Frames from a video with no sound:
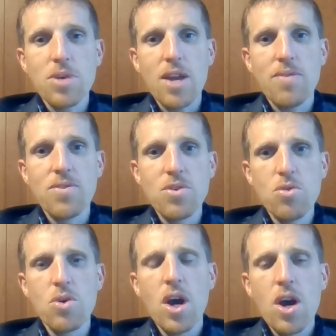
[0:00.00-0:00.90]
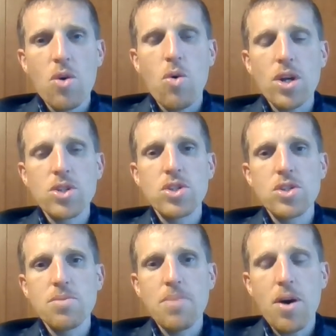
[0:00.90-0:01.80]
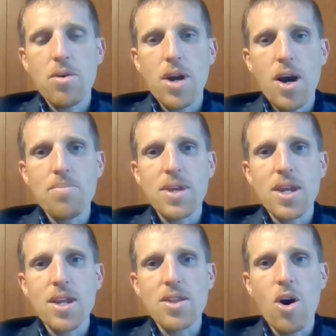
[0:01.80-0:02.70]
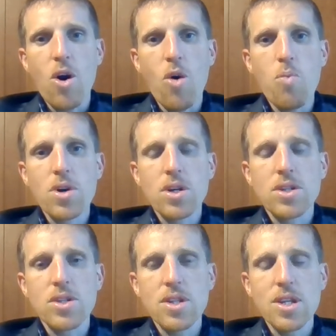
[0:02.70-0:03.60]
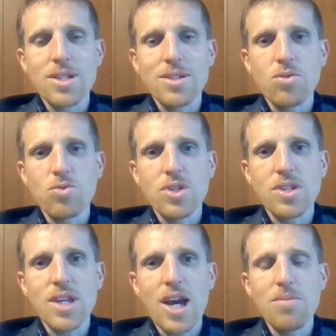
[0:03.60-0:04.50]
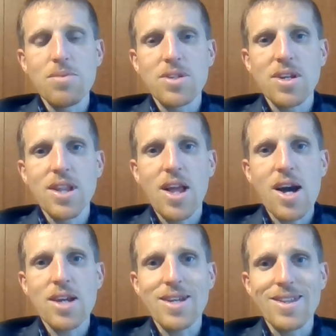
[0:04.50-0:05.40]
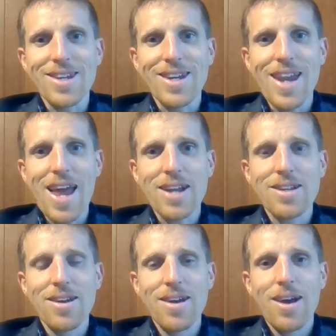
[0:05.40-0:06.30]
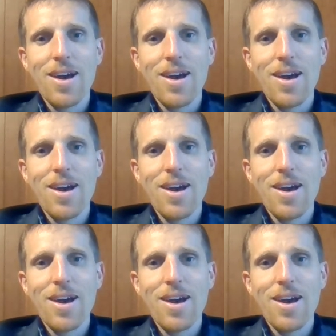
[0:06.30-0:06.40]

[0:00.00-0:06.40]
Got a few questions about getting the homeworks, those assignments unlocked on the Connect.